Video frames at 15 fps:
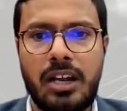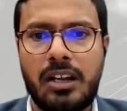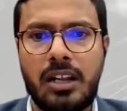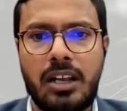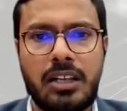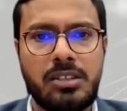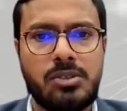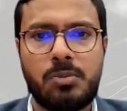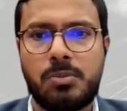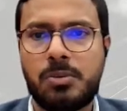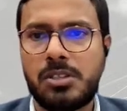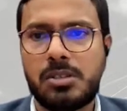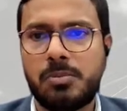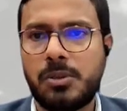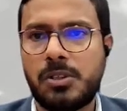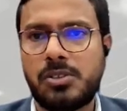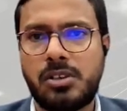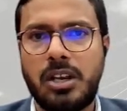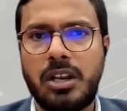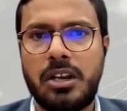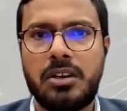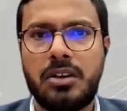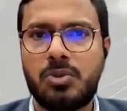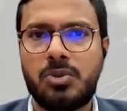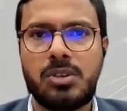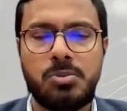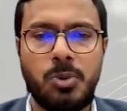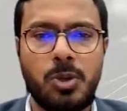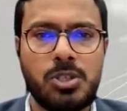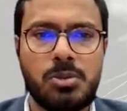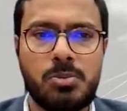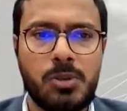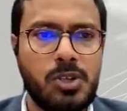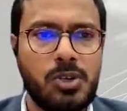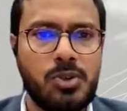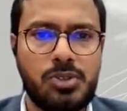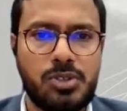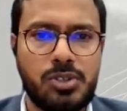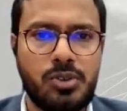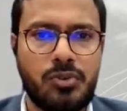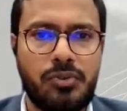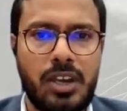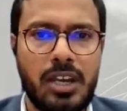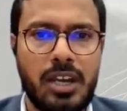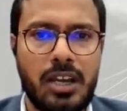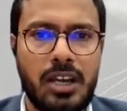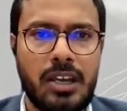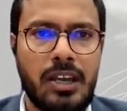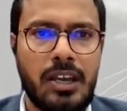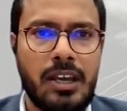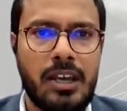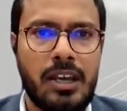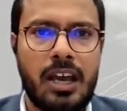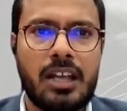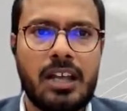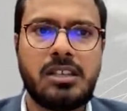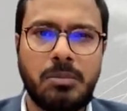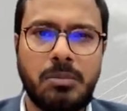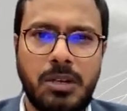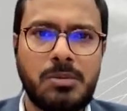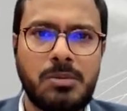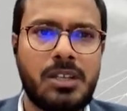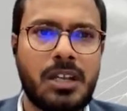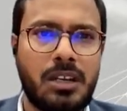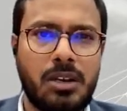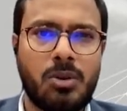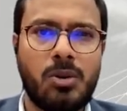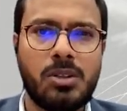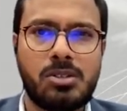guidelines or principles related to responsible usage of AI. And sometimes that can